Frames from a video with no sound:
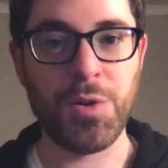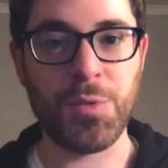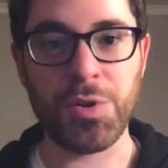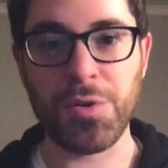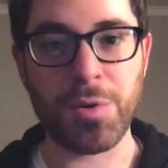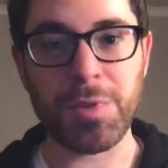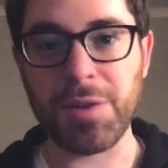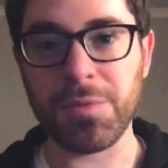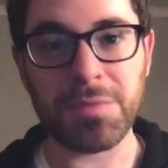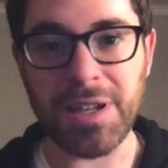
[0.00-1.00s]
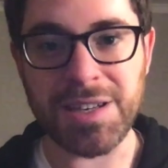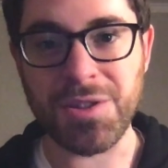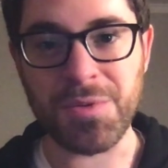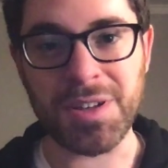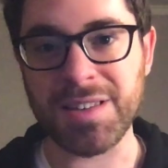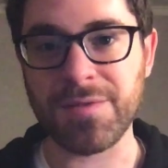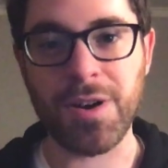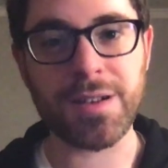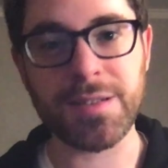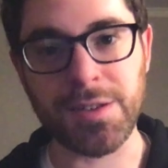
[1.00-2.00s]
would normally lead to the release of
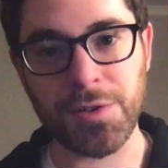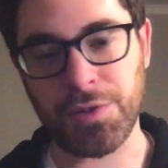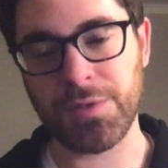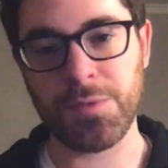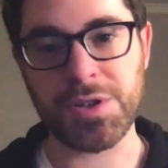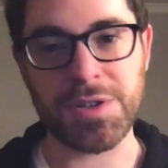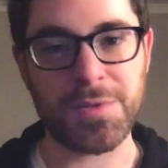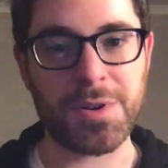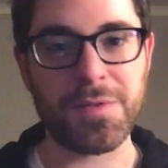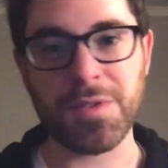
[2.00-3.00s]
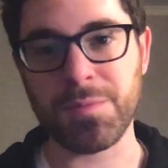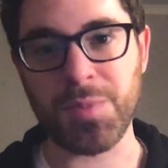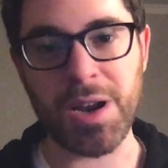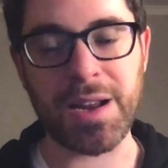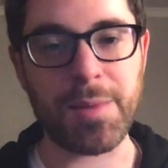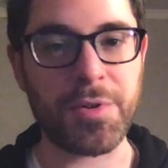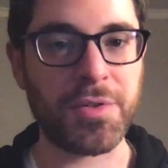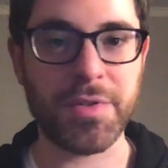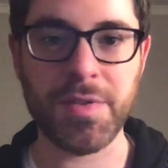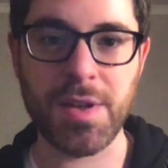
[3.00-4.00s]
oxytocin, which is one of the brain
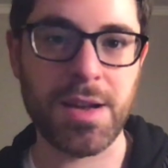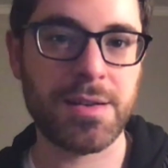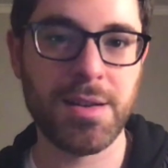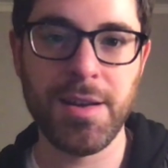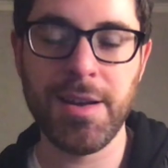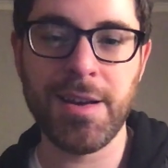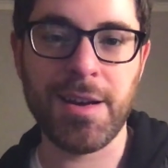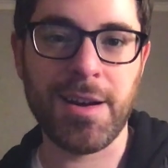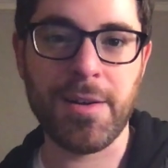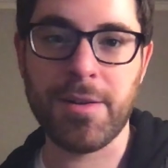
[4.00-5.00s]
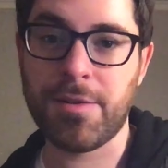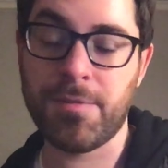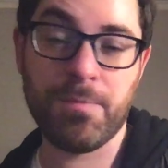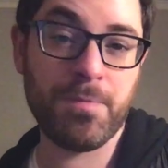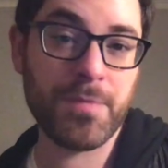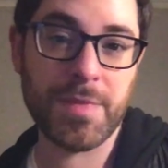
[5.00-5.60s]
chemicals that um,